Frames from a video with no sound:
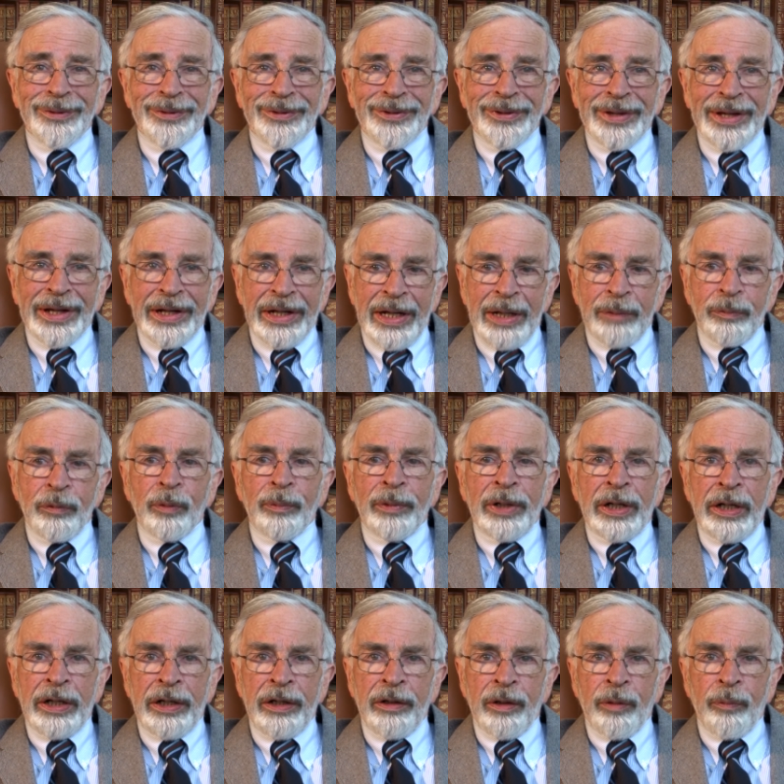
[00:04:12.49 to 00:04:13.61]
that
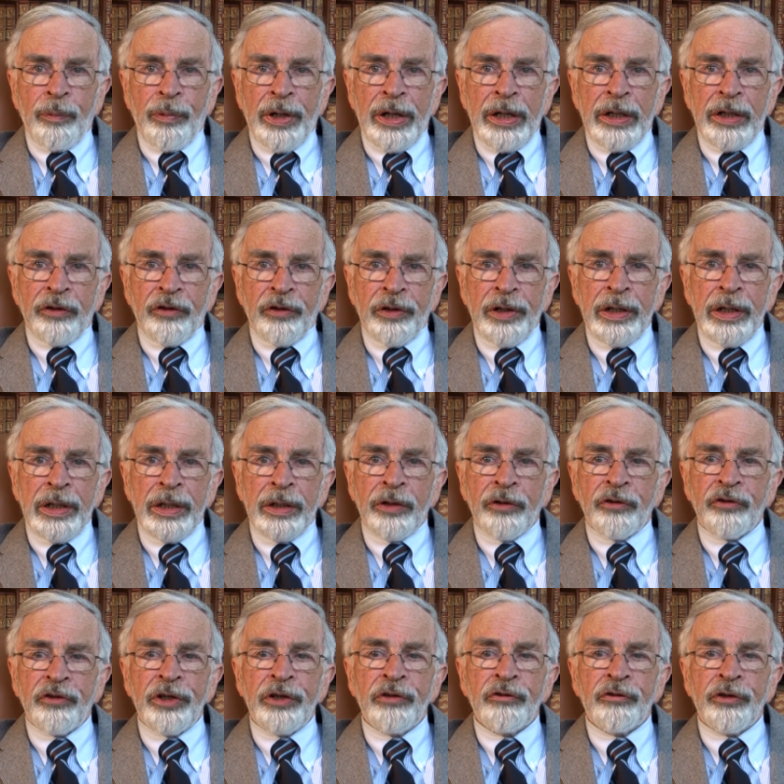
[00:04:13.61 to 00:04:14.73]
abnormality of the brain is there, the
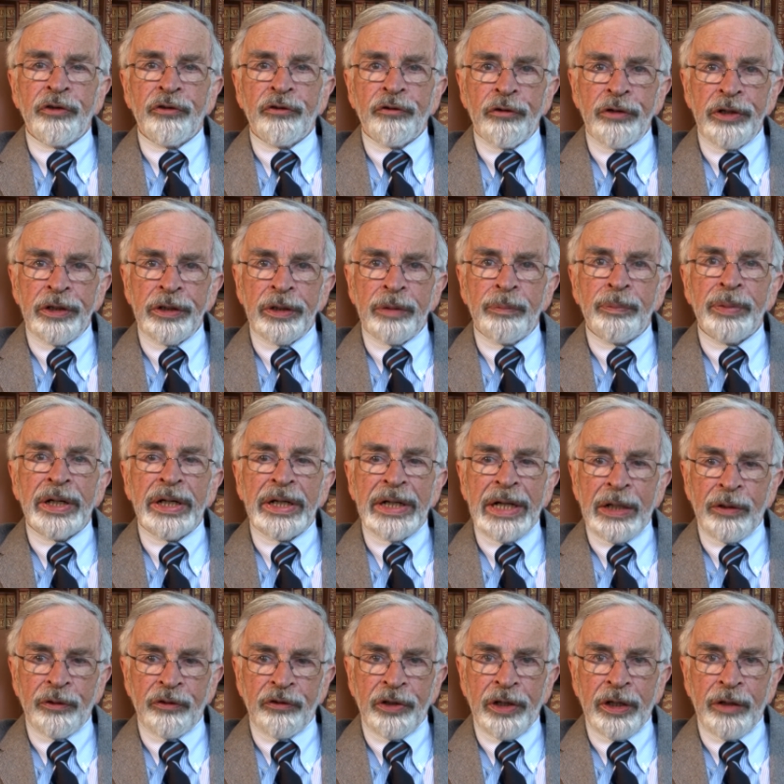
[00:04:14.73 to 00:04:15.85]
seizure is triggered by an
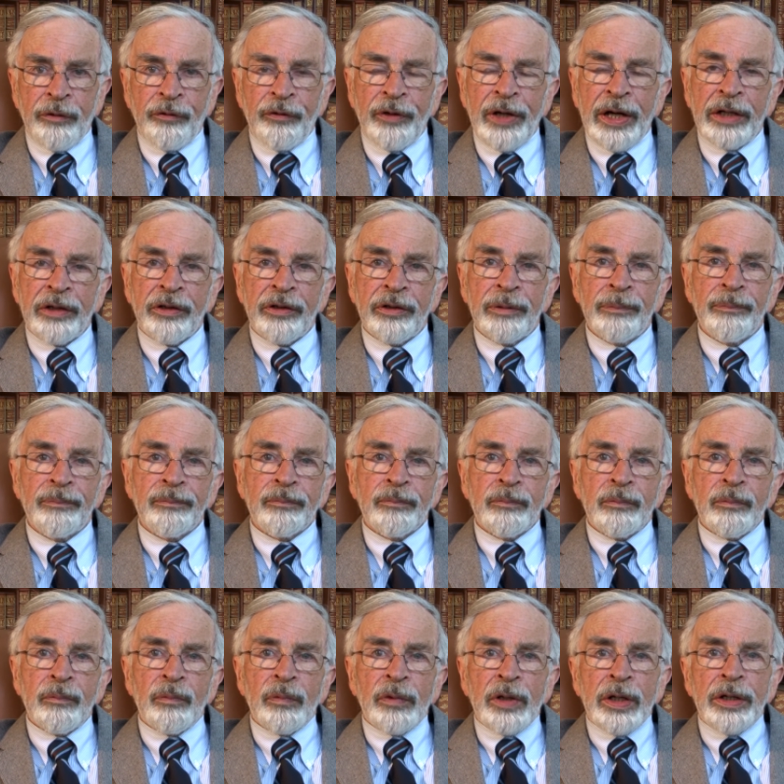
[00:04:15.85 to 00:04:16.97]
outside factor.
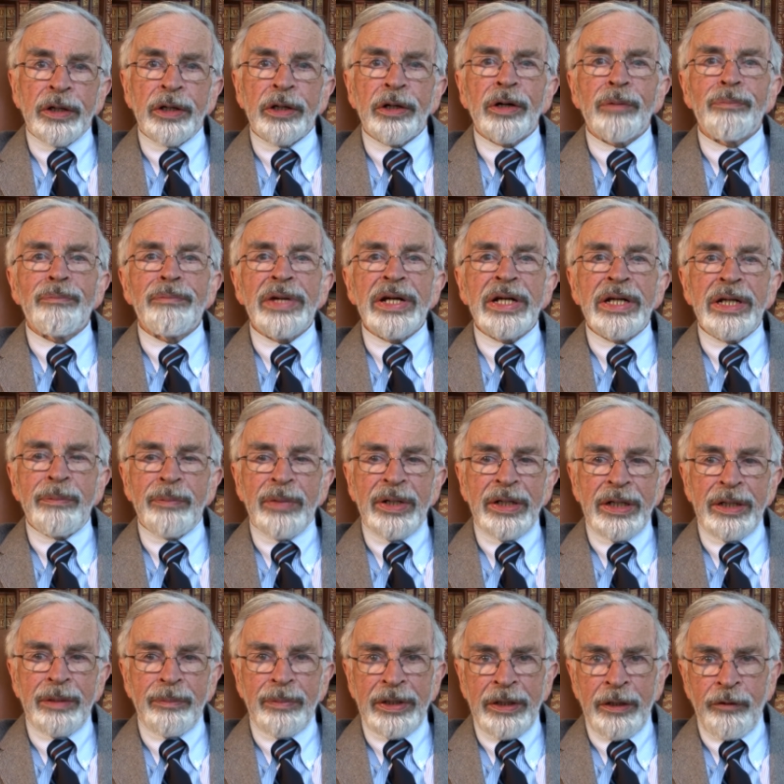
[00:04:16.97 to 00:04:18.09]
There are many,
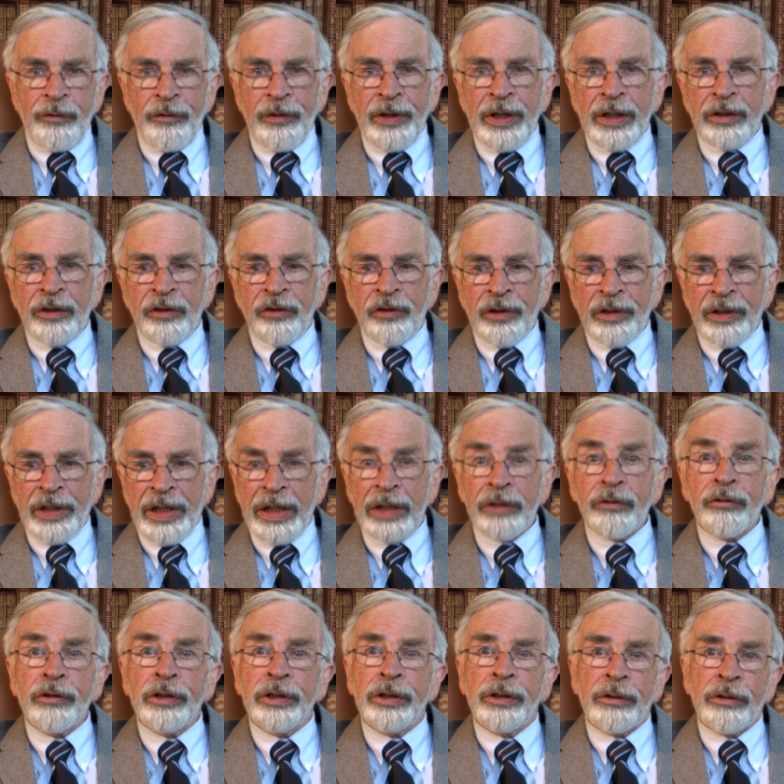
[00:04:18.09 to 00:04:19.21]
many, many factors that can
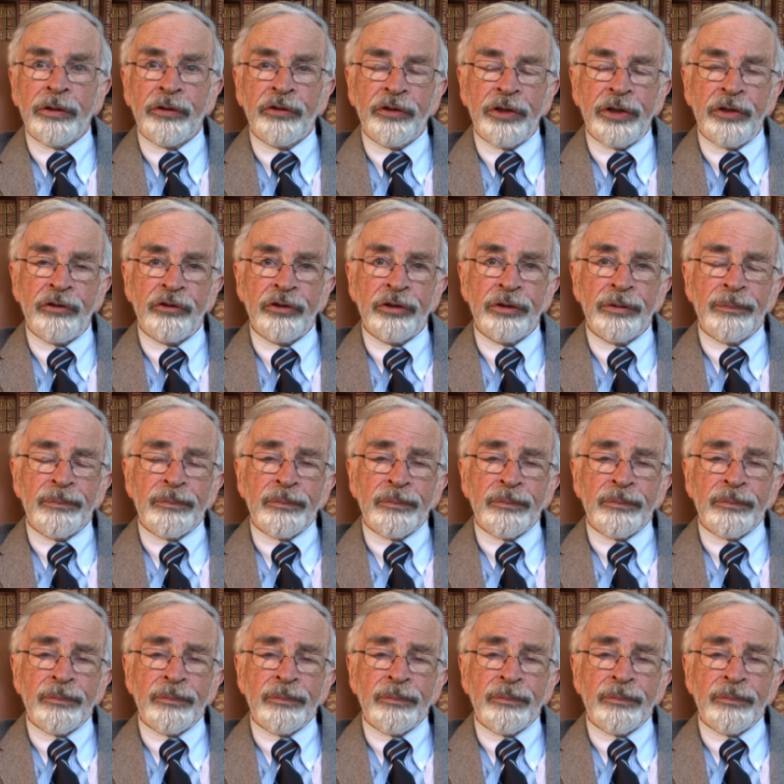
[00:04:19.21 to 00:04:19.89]
trigger a seizure.